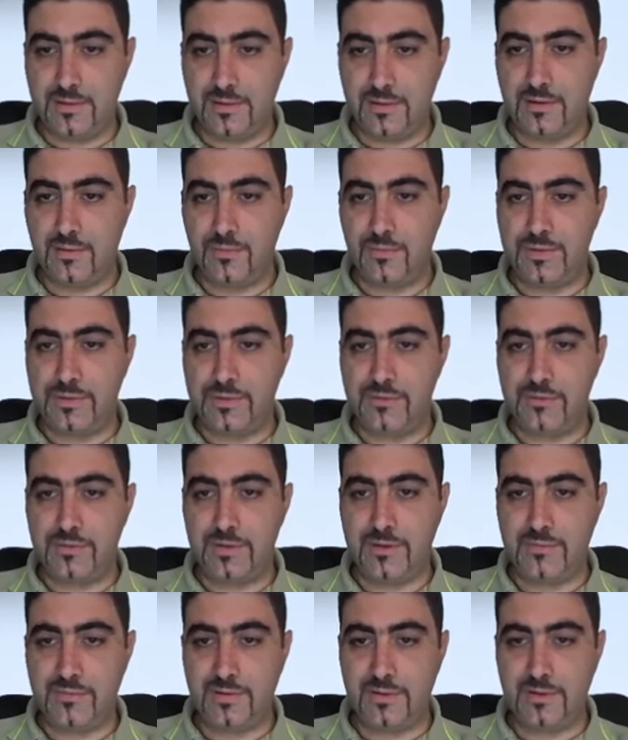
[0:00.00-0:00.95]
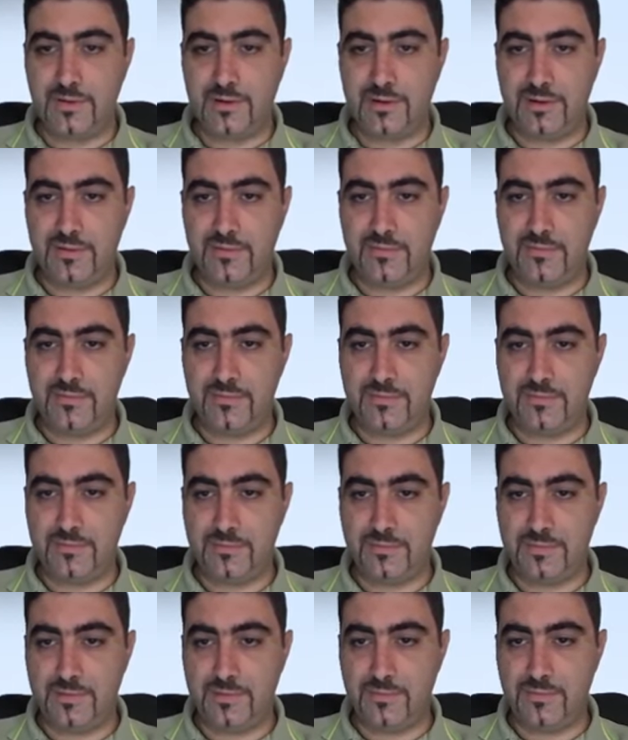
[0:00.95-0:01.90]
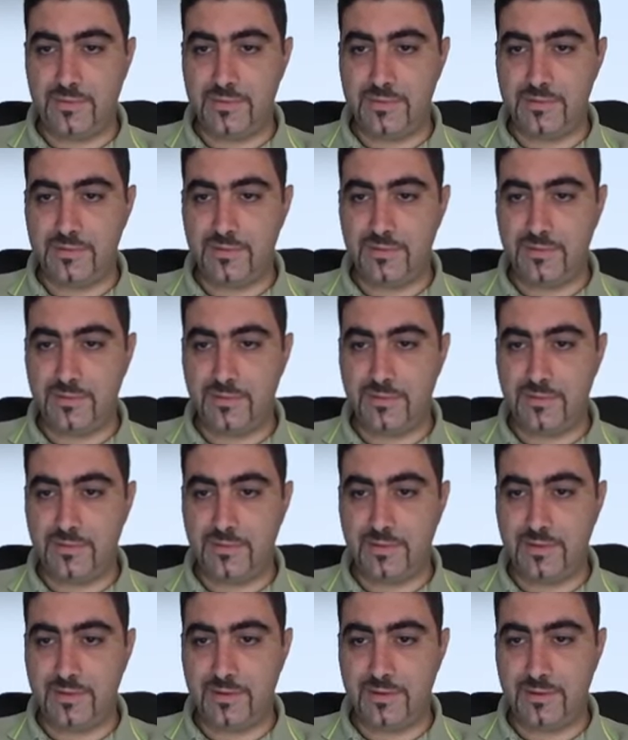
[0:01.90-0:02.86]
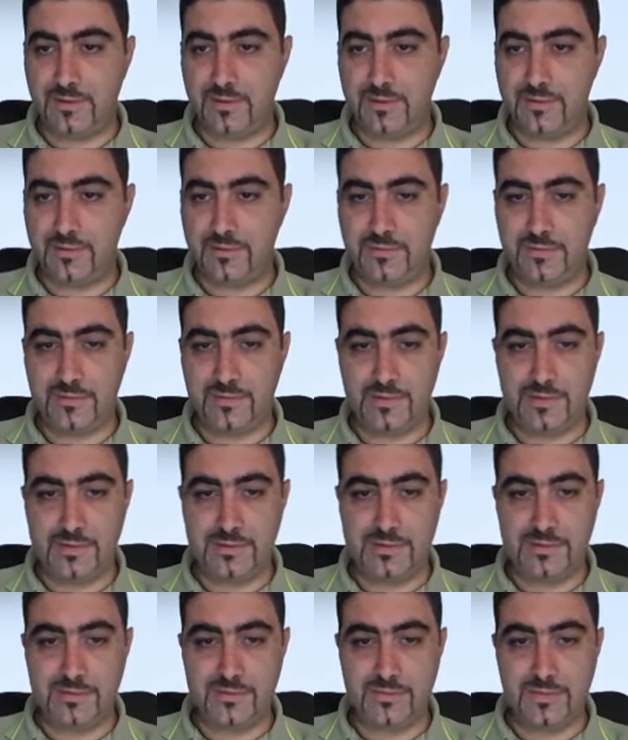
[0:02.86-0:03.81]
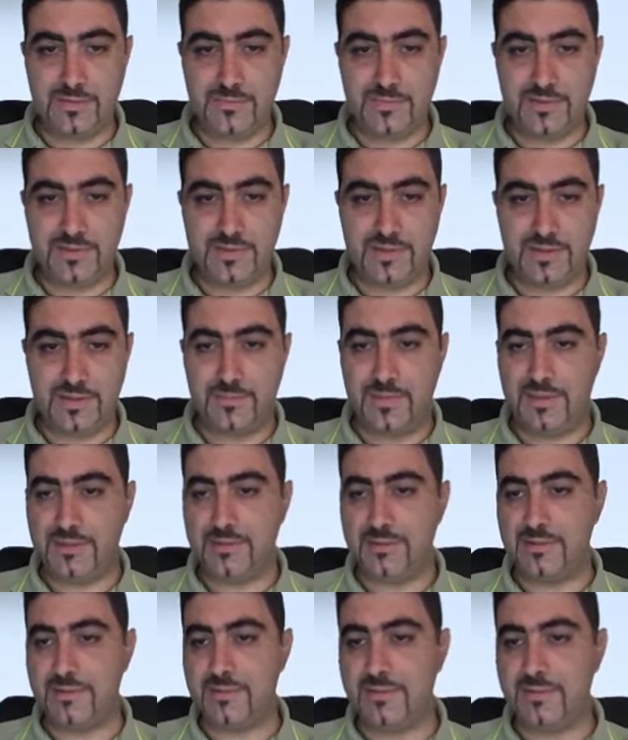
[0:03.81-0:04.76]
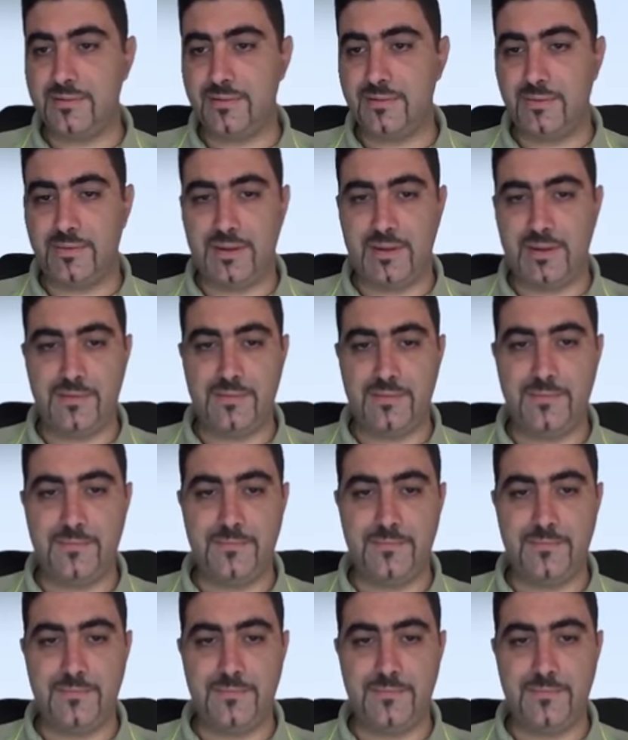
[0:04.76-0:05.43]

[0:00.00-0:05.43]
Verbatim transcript: Oh, we do have a relief. Well, what's going on there? Let's trim the side bends. Okay.